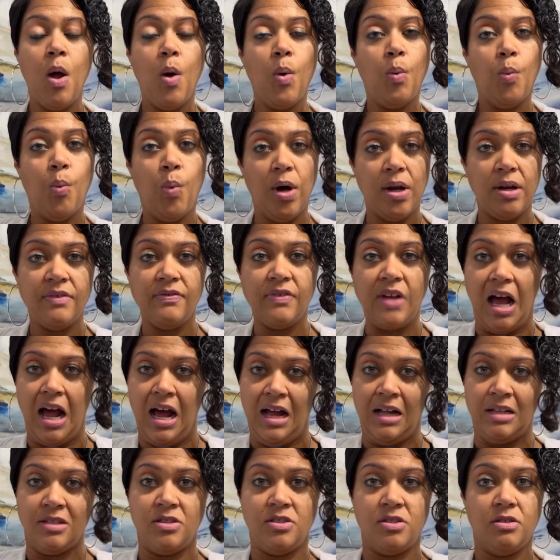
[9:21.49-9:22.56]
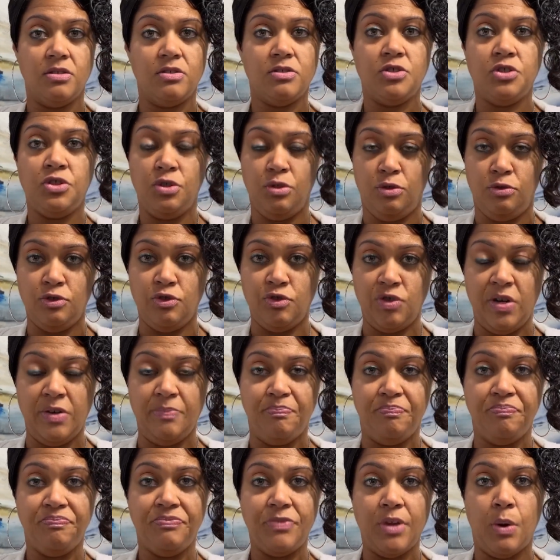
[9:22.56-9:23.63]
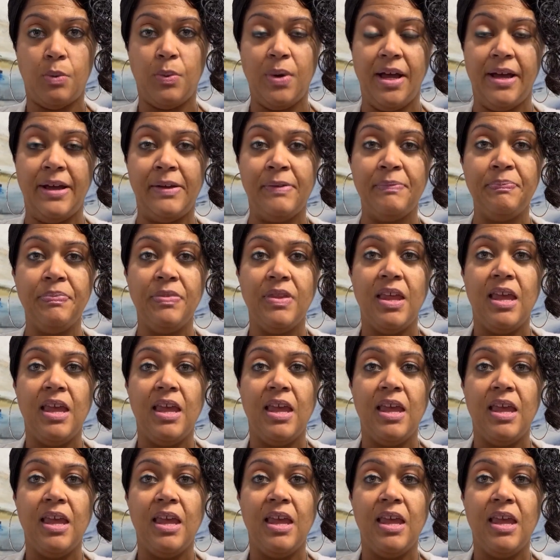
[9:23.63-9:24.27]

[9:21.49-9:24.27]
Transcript: one of God's children, okay?